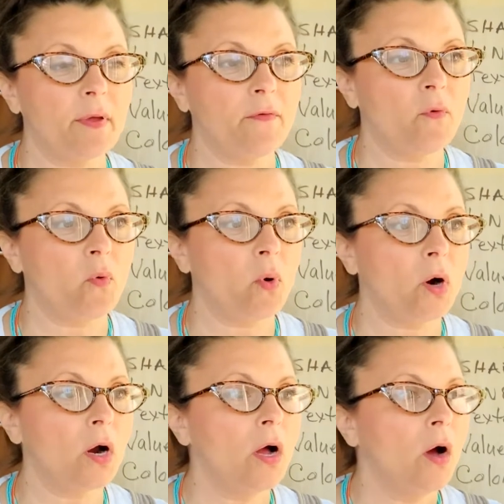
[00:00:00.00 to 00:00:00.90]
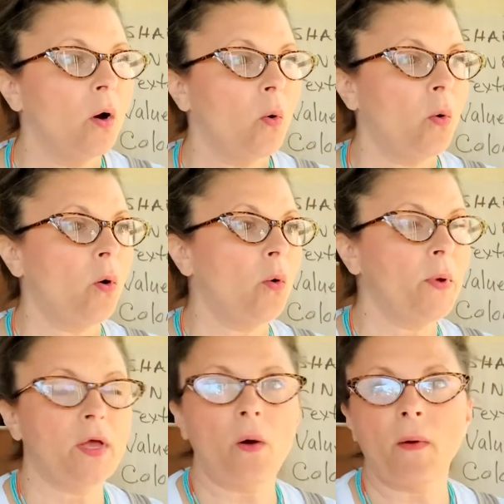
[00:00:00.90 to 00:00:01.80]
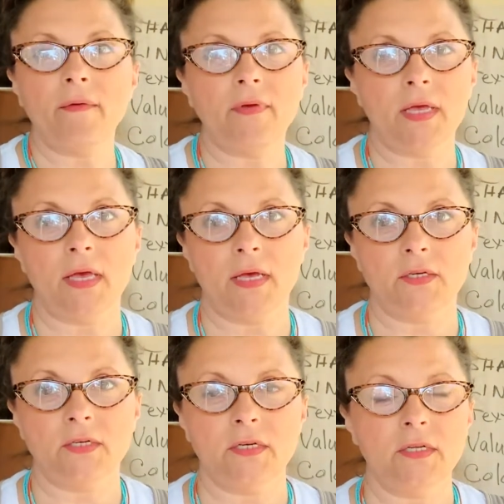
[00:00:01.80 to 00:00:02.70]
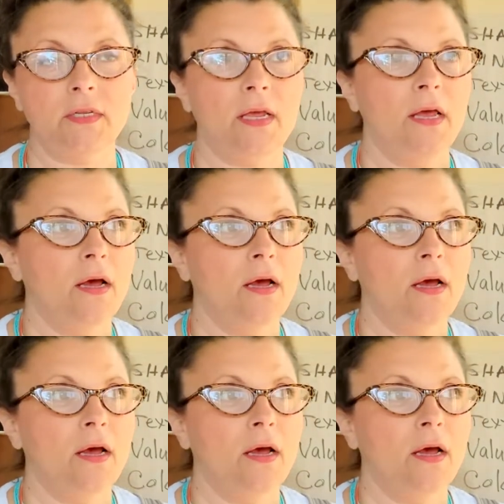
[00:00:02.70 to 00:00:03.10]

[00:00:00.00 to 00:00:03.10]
before, or we go on vacation,